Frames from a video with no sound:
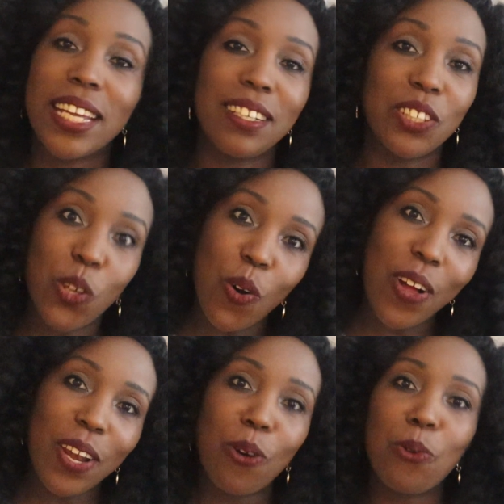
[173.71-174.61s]
It'll go
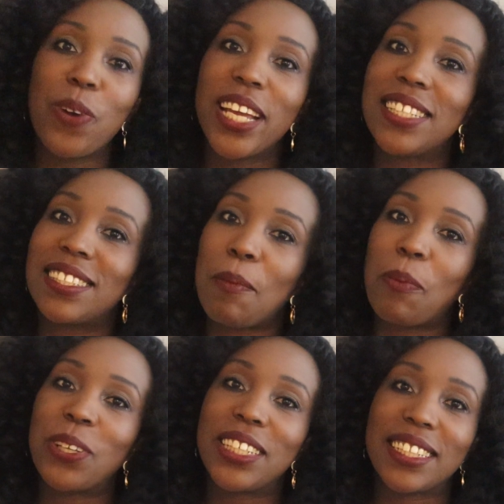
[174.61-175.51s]
a long way in
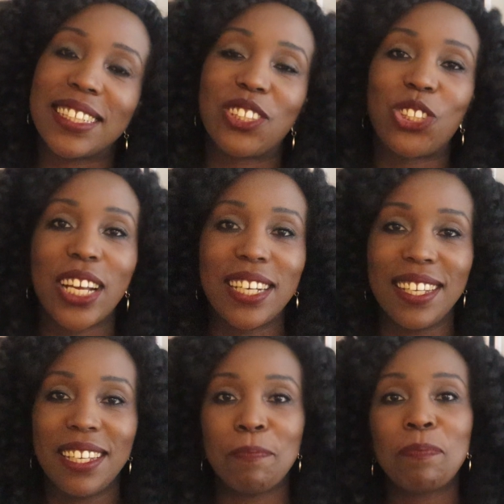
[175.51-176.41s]
supporting this channel.